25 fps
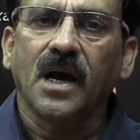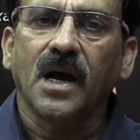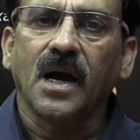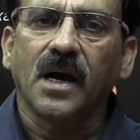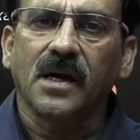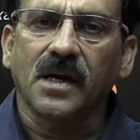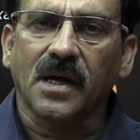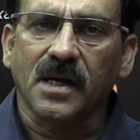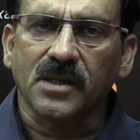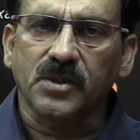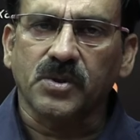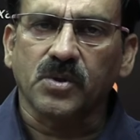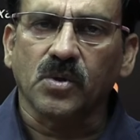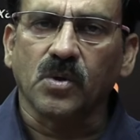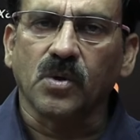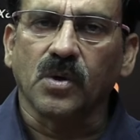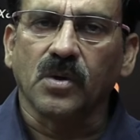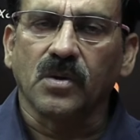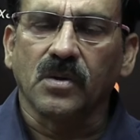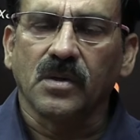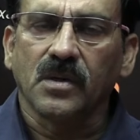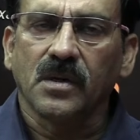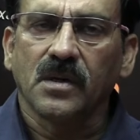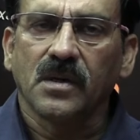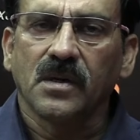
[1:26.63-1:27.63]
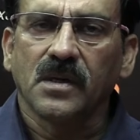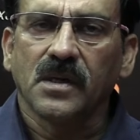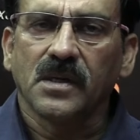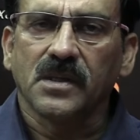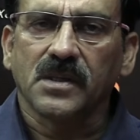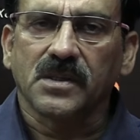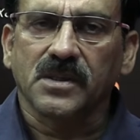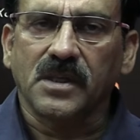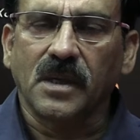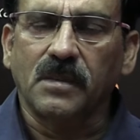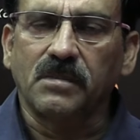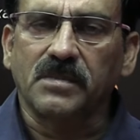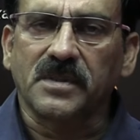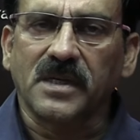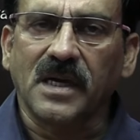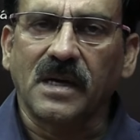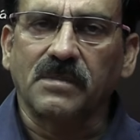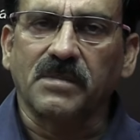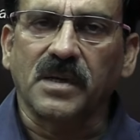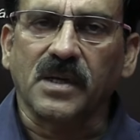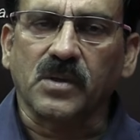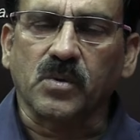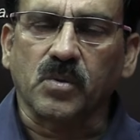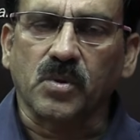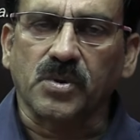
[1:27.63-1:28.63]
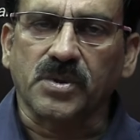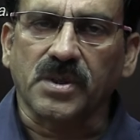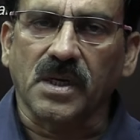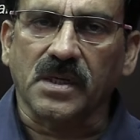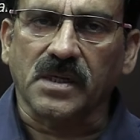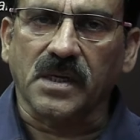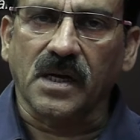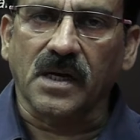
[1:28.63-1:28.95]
and also sometime a question